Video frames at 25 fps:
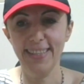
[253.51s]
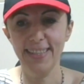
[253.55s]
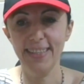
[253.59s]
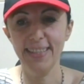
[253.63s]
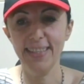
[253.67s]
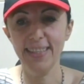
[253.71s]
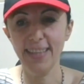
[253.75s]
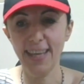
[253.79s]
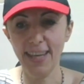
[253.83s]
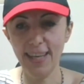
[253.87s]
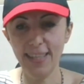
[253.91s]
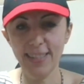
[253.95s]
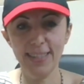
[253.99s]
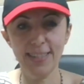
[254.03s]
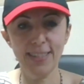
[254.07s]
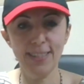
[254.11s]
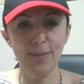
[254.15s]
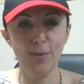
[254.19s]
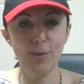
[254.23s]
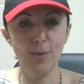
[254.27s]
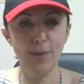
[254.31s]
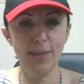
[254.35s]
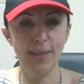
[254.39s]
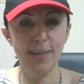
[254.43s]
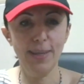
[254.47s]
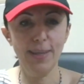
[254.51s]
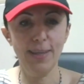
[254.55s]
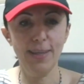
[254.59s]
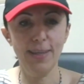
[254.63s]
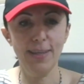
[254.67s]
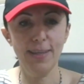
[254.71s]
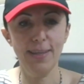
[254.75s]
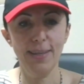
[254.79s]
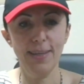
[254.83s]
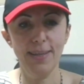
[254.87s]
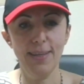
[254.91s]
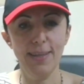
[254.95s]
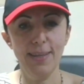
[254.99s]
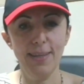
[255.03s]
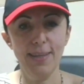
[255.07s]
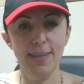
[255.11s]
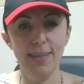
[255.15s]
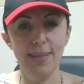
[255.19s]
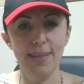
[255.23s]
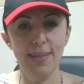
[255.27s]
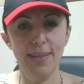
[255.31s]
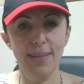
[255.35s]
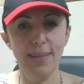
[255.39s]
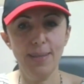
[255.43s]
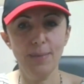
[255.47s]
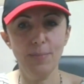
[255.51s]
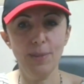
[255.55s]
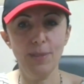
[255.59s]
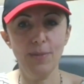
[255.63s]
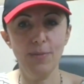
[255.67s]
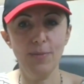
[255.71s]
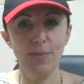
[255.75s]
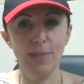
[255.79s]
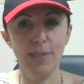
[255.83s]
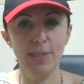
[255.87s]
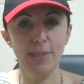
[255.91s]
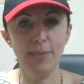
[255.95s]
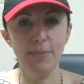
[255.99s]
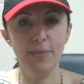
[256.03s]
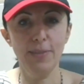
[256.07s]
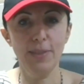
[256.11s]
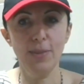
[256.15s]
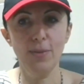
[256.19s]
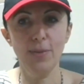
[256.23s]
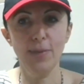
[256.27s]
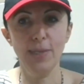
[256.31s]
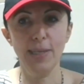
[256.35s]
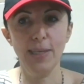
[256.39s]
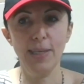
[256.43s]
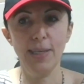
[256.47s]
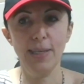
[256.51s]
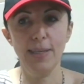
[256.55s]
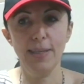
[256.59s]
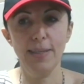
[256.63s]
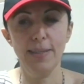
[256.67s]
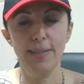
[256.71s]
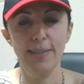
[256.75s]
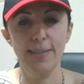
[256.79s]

Yes? Okay. I'm going to run the video again.